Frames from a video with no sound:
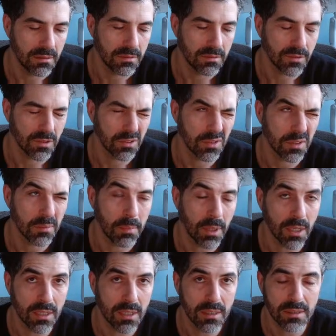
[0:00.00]
further
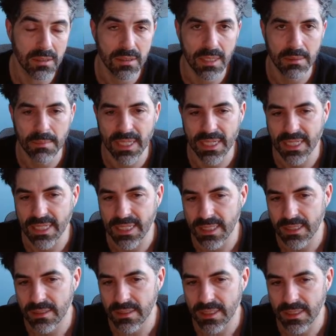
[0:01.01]
apart and back
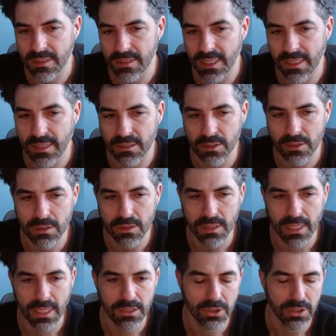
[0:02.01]
in, and
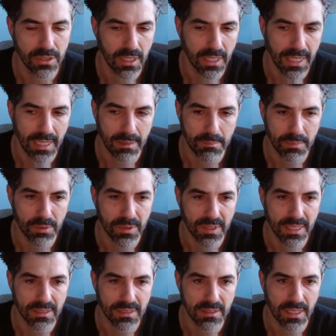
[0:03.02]
that should not happen with
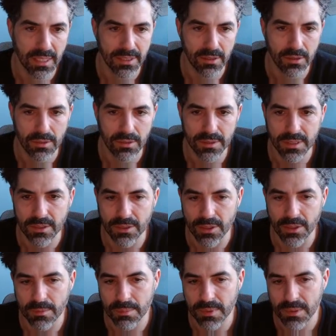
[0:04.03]
that slider. Only Derb